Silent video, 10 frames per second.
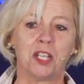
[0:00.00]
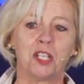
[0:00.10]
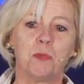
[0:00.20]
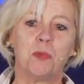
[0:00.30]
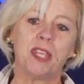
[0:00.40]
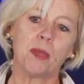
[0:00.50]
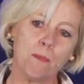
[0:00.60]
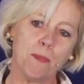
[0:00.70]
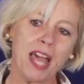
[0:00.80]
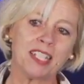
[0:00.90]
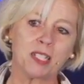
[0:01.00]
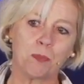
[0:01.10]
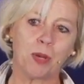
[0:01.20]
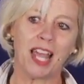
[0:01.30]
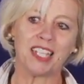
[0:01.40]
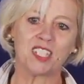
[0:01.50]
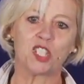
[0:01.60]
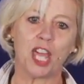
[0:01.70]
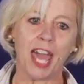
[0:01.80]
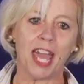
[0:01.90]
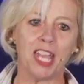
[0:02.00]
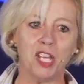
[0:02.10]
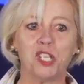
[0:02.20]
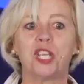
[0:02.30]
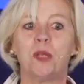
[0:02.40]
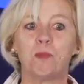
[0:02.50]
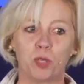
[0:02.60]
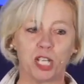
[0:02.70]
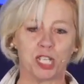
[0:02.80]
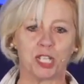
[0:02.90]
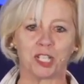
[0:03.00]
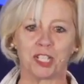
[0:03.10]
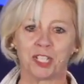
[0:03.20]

to be the best place to age in Britain.